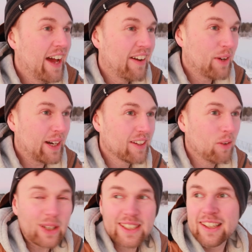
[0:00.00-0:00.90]
where the
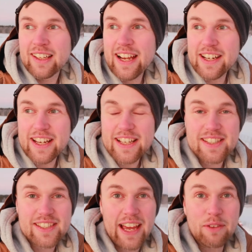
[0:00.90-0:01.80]
northern light
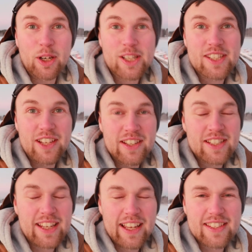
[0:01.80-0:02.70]
is and where the sun
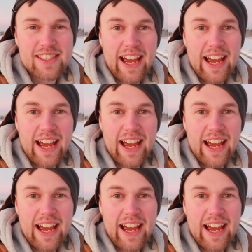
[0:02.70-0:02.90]
sets